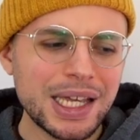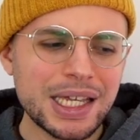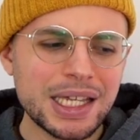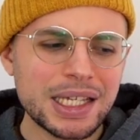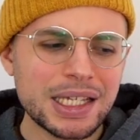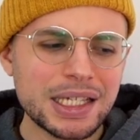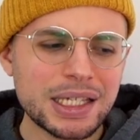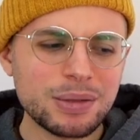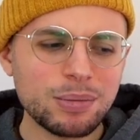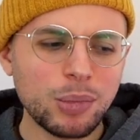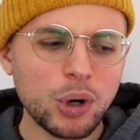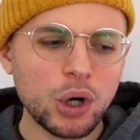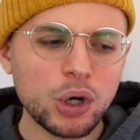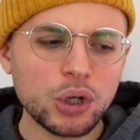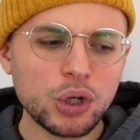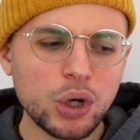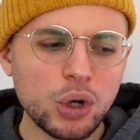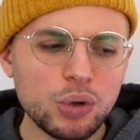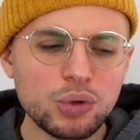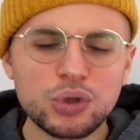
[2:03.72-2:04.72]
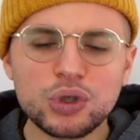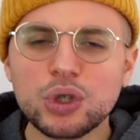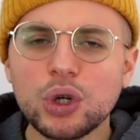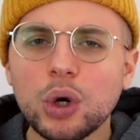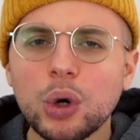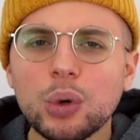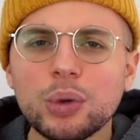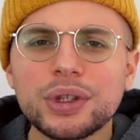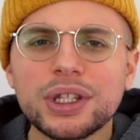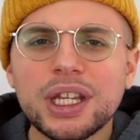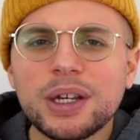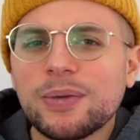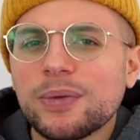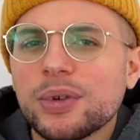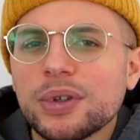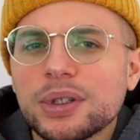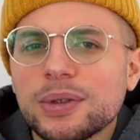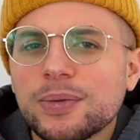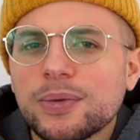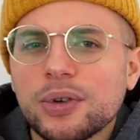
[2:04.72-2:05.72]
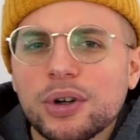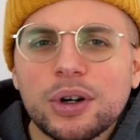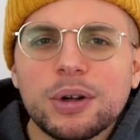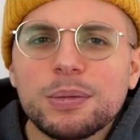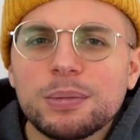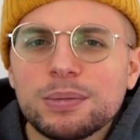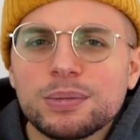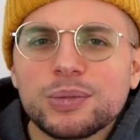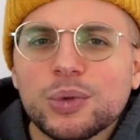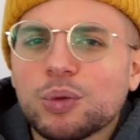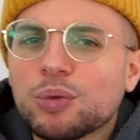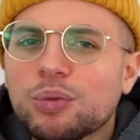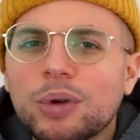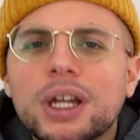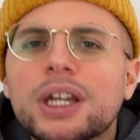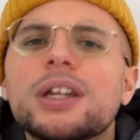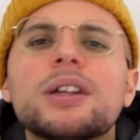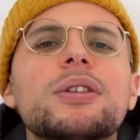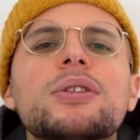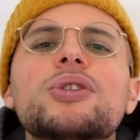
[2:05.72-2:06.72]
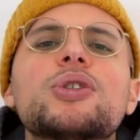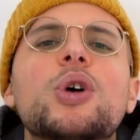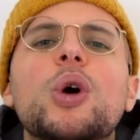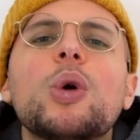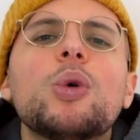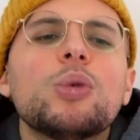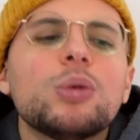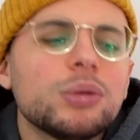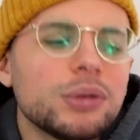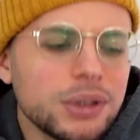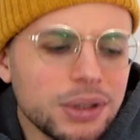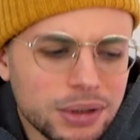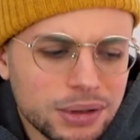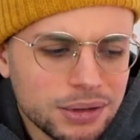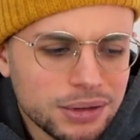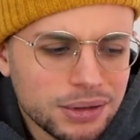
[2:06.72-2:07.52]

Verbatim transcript: is Marcos Gold different from regular gold?